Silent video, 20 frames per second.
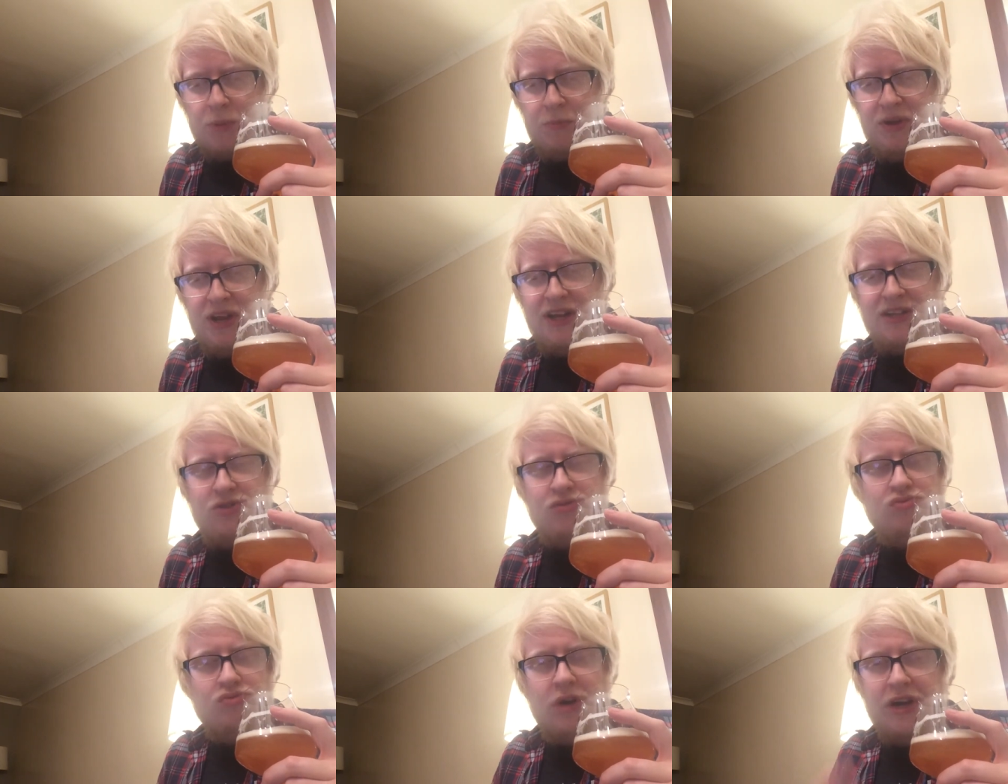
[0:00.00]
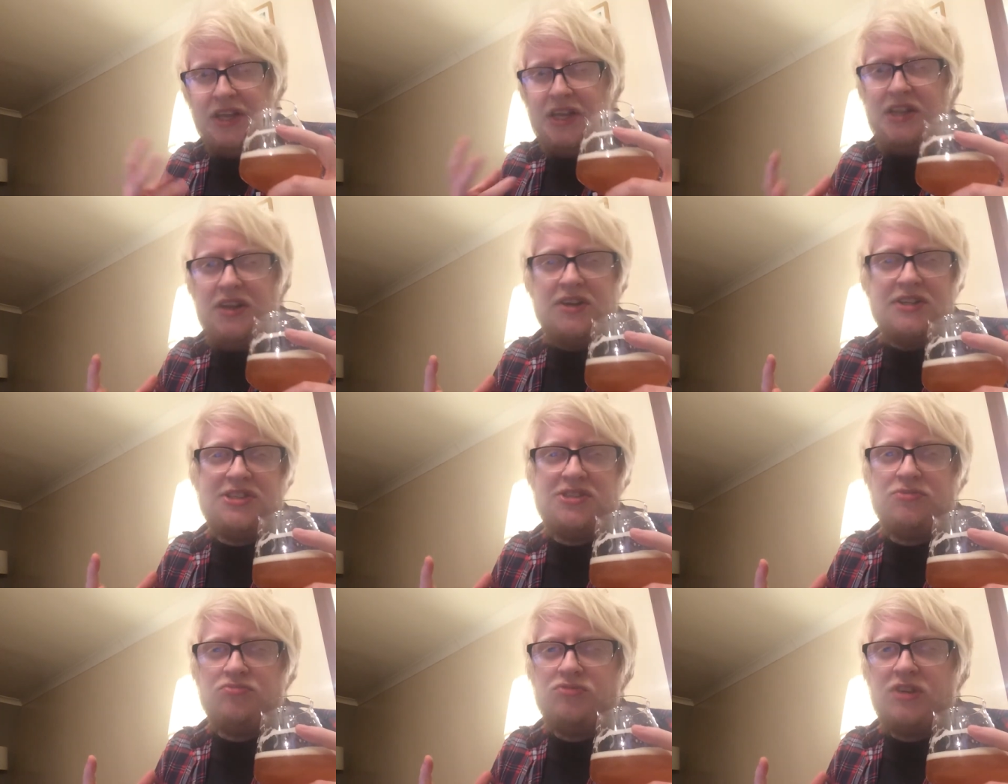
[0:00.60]
But yeah, it's really
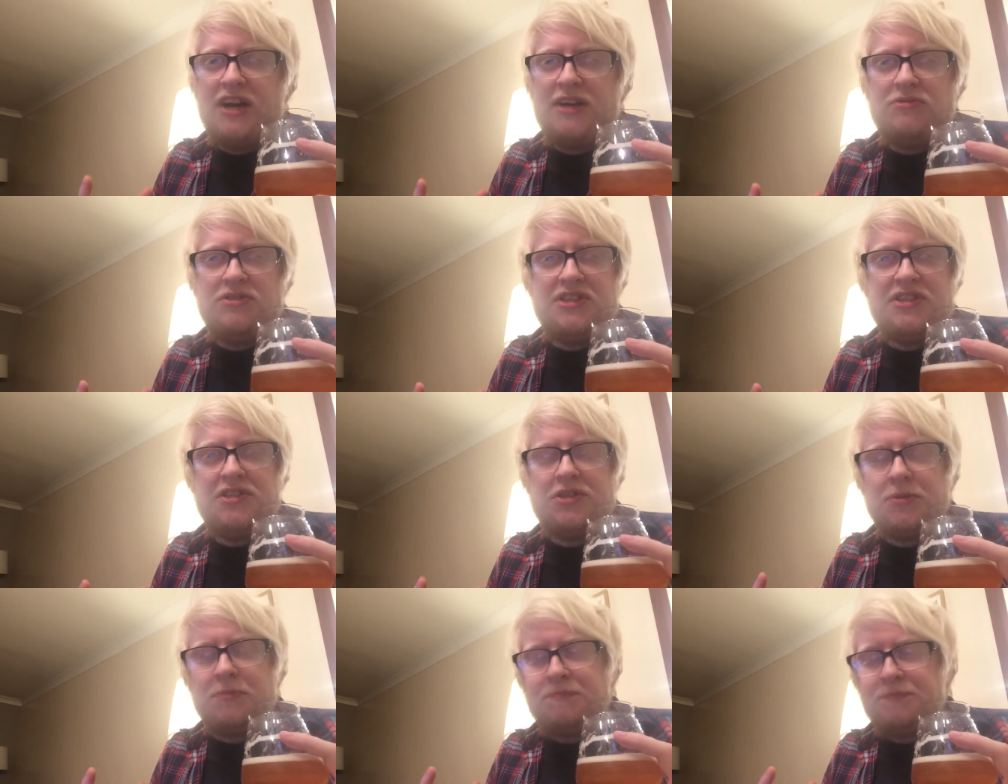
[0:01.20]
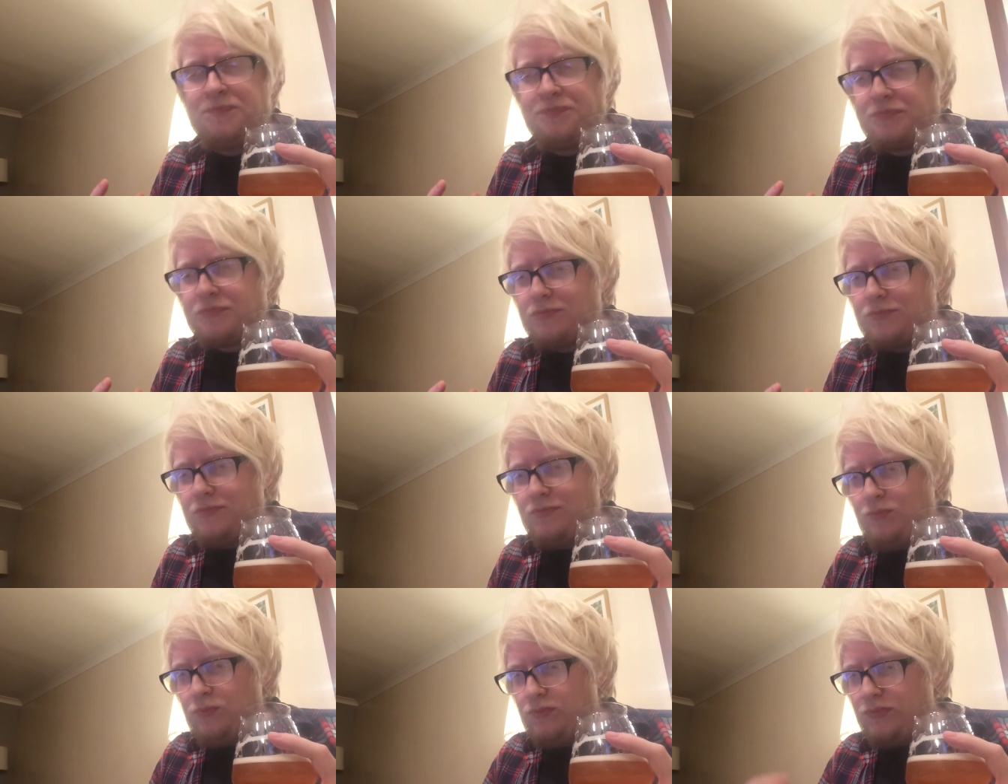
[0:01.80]
nice and rounded.
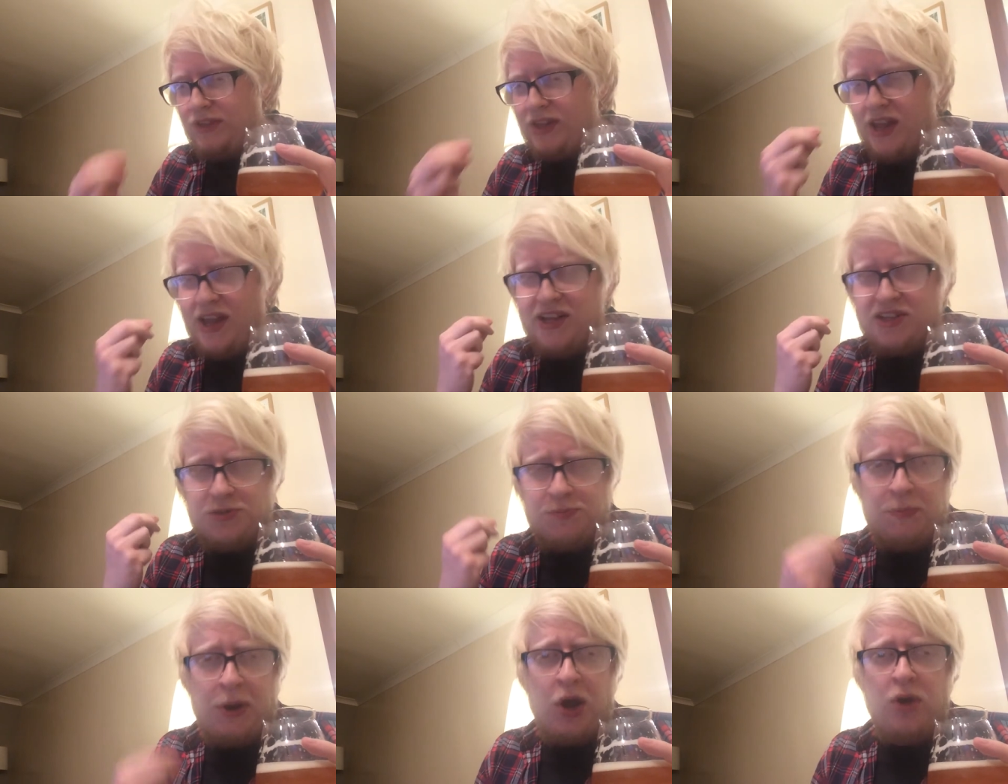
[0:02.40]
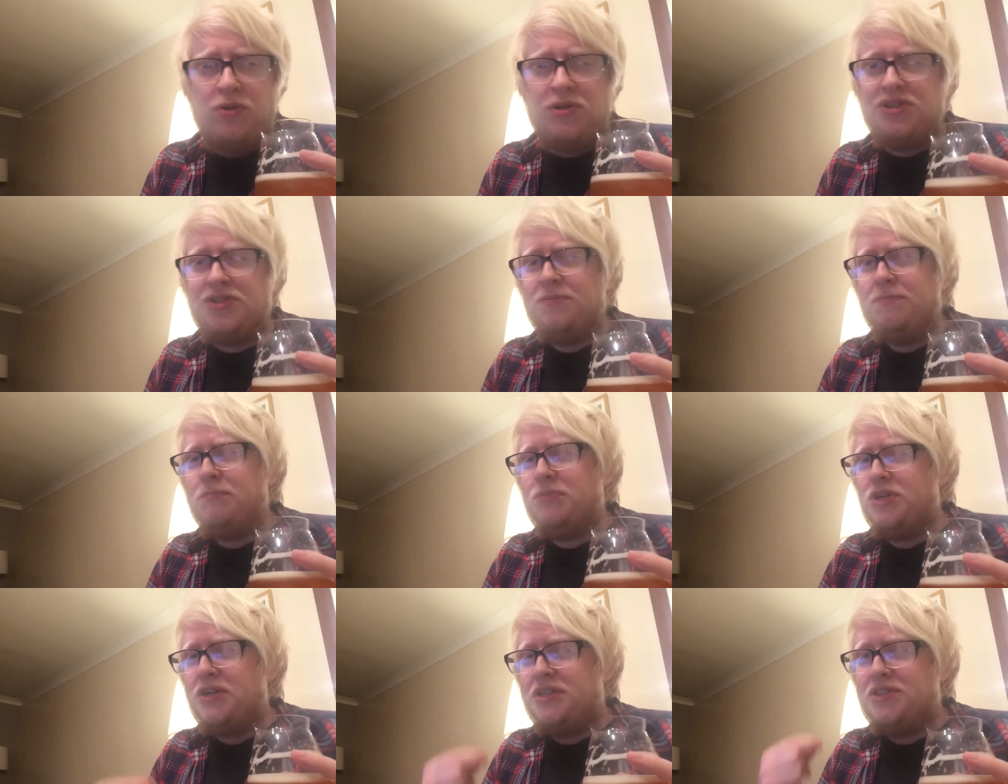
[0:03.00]
It's
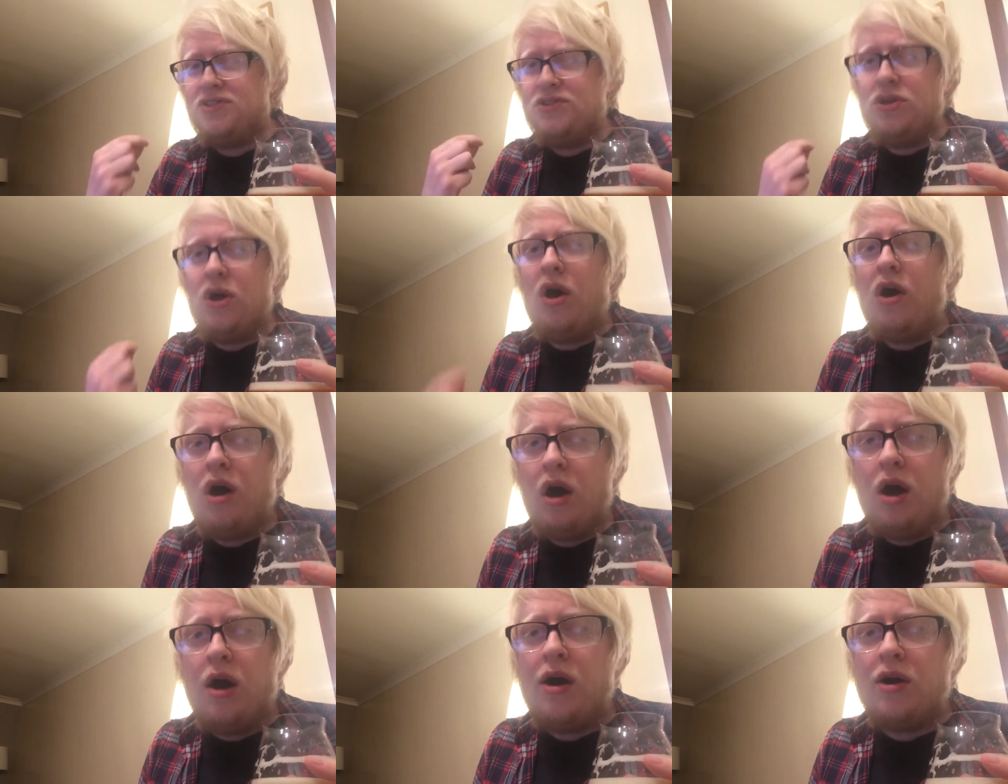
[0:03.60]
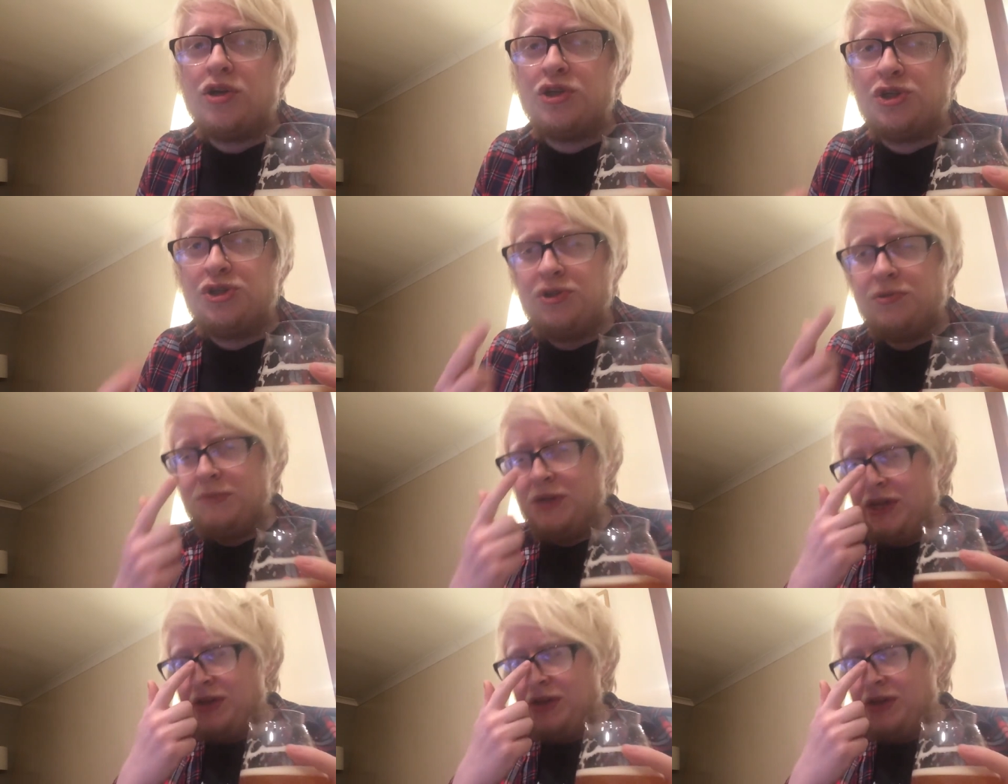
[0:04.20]
potent, but it's not harsh.